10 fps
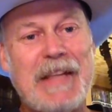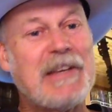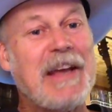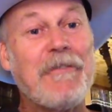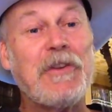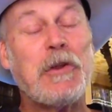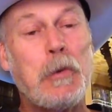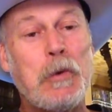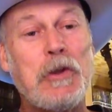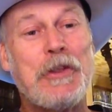They
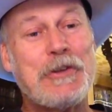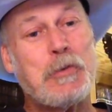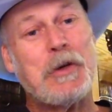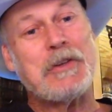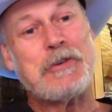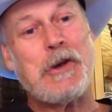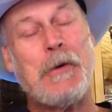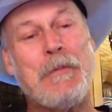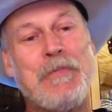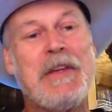definitely will this one.
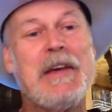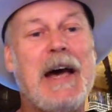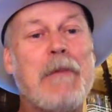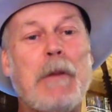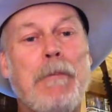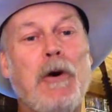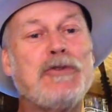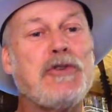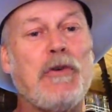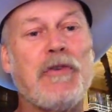So I'm going to
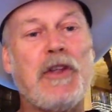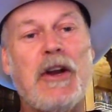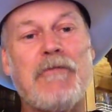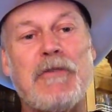post it over there.